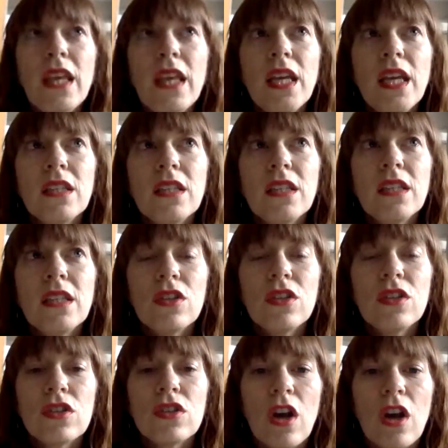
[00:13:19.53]
he did such a
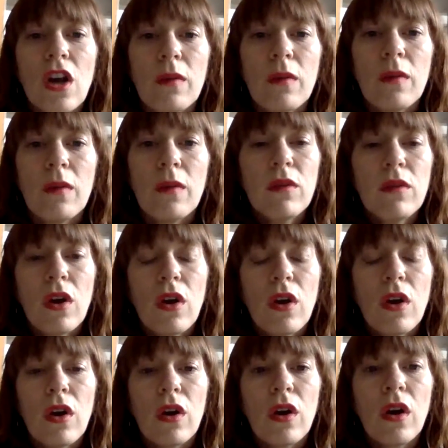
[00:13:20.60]
good job, even with
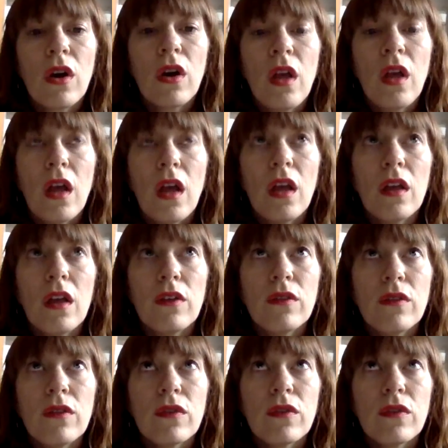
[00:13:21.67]
her, of